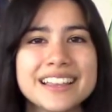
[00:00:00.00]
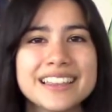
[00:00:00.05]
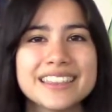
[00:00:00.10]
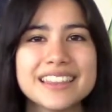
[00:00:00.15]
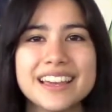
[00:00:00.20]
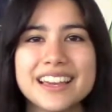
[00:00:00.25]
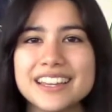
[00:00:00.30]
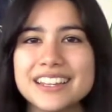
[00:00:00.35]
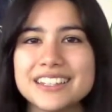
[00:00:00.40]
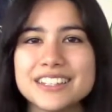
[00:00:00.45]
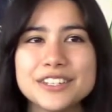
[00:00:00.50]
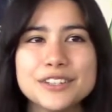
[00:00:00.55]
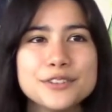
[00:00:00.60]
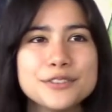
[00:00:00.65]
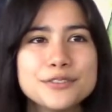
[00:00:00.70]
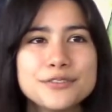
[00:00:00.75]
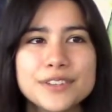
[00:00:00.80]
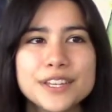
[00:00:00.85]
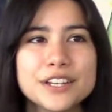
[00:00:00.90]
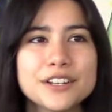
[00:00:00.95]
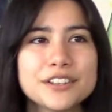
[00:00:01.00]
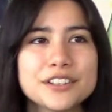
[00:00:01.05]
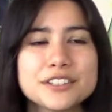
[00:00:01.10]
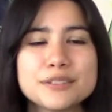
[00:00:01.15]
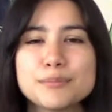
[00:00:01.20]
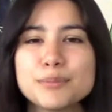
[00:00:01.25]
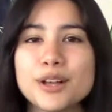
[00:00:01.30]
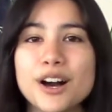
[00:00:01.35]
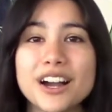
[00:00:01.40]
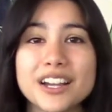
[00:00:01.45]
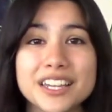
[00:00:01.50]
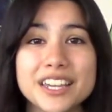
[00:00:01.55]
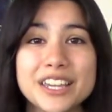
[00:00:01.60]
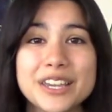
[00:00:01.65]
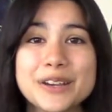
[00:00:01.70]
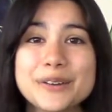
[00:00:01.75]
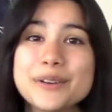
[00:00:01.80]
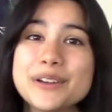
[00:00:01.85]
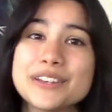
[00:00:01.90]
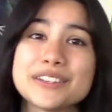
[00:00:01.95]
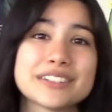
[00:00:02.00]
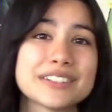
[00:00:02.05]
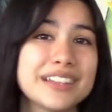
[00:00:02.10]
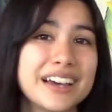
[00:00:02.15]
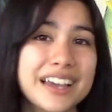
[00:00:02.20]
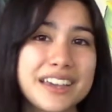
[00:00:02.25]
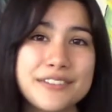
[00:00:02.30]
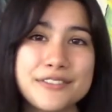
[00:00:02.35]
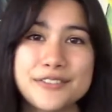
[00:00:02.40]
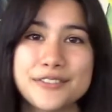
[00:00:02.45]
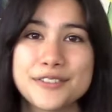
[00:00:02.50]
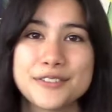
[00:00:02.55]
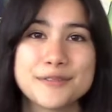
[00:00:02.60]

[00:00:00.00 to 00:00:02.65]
that you feel is blocking you in your life.